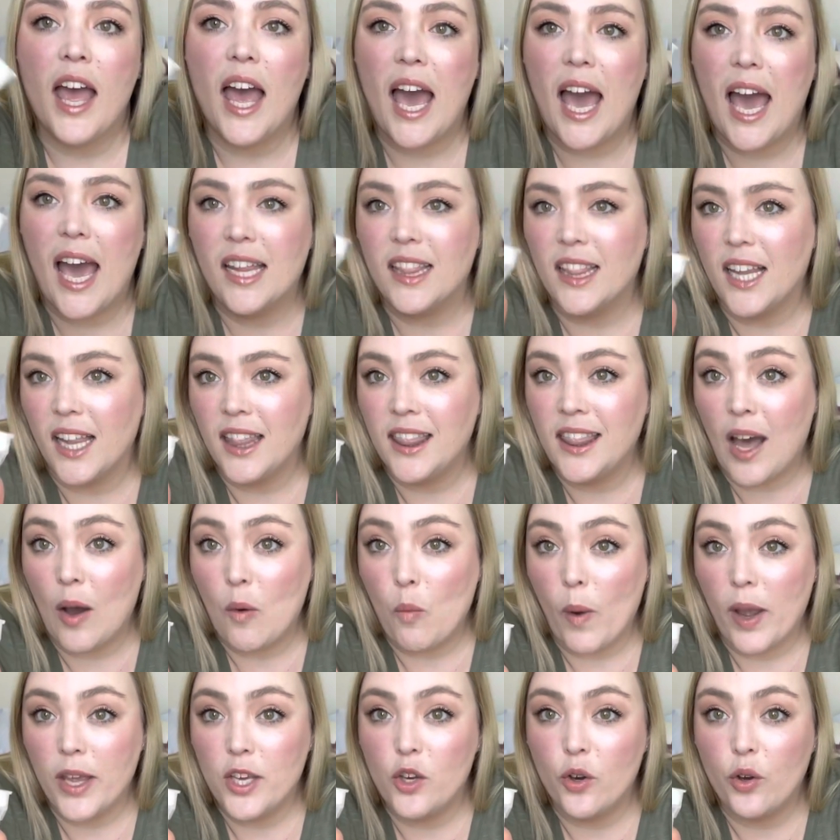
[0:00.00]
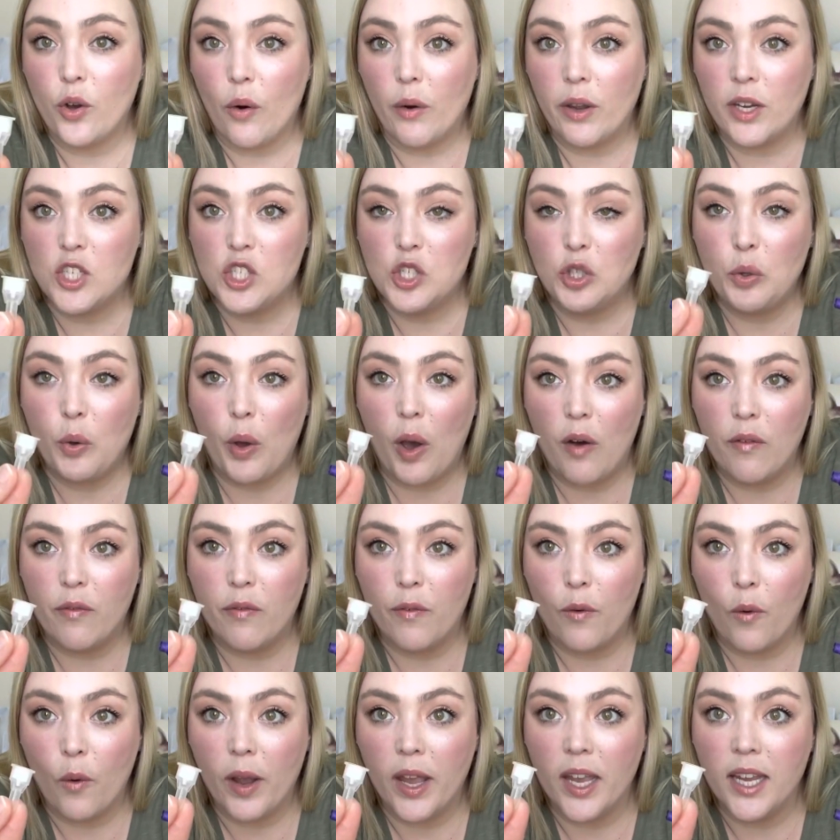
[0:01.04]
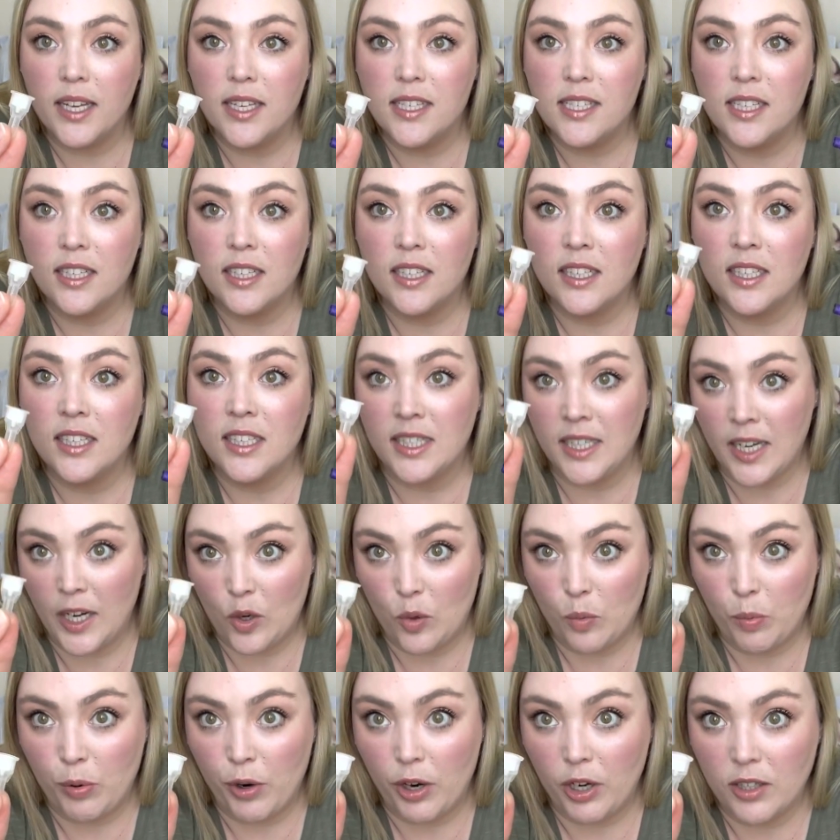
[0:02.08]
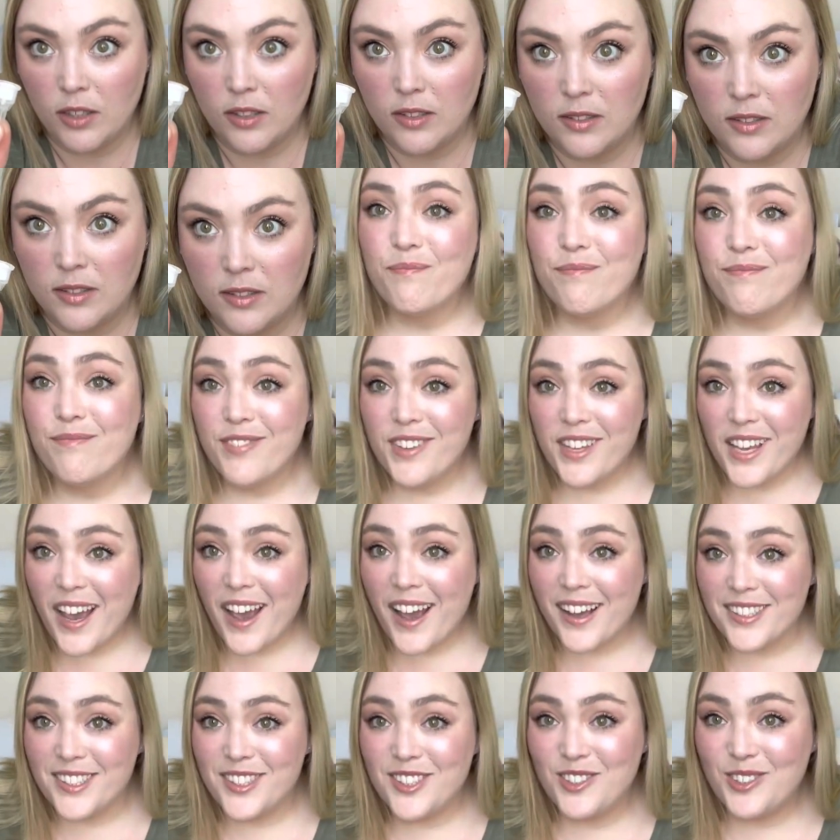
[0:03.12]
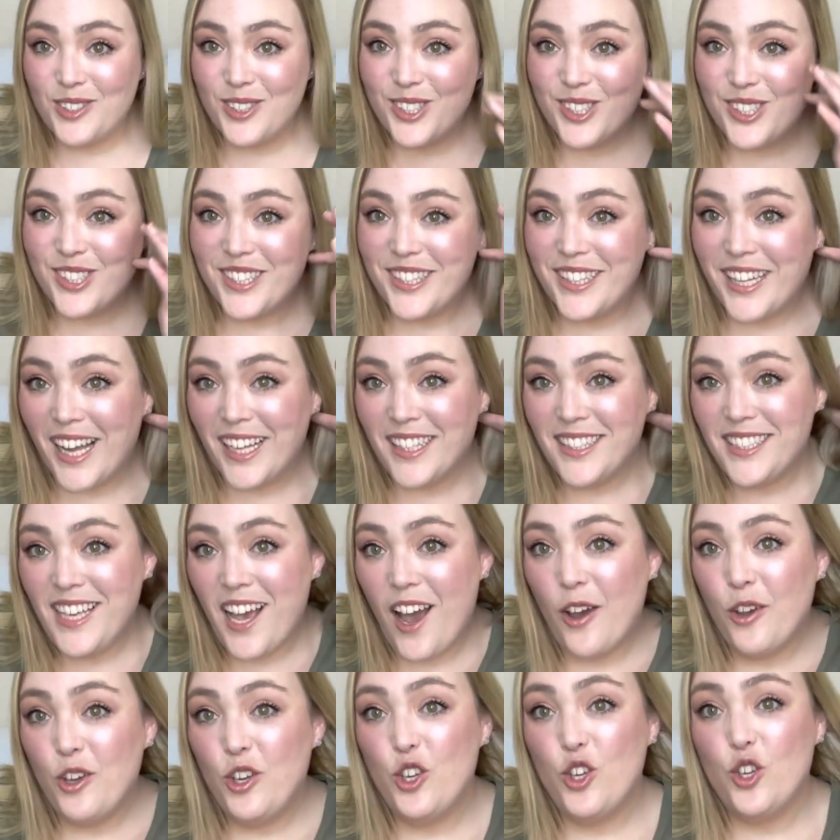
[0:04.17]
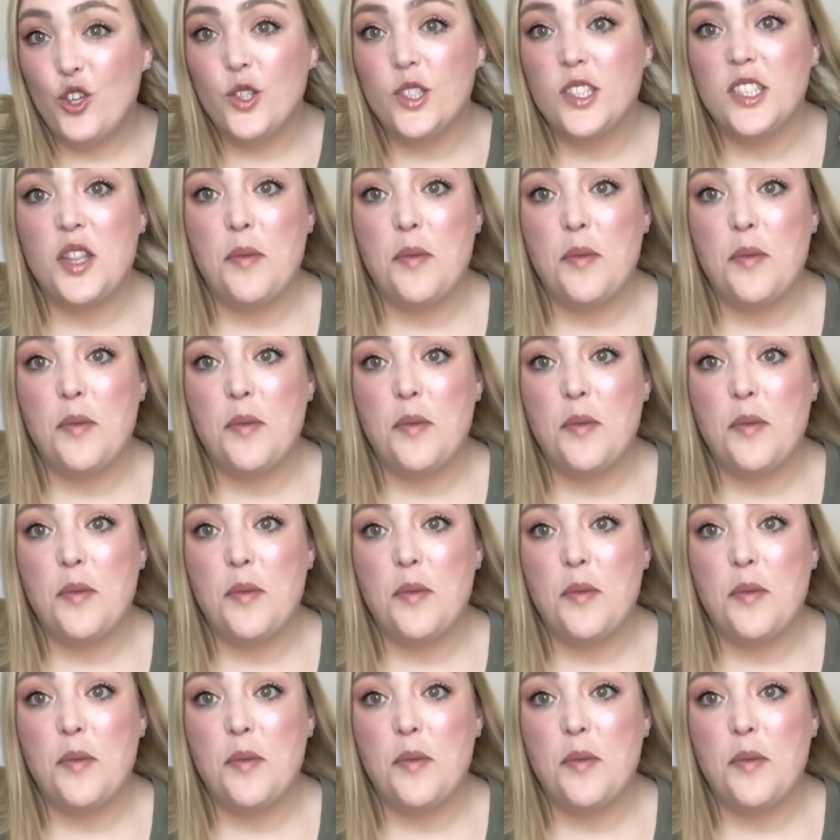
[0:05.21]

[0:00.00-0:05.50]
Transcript: And then that way you're going to avoid needle pricks. Yeah, so that's how you use the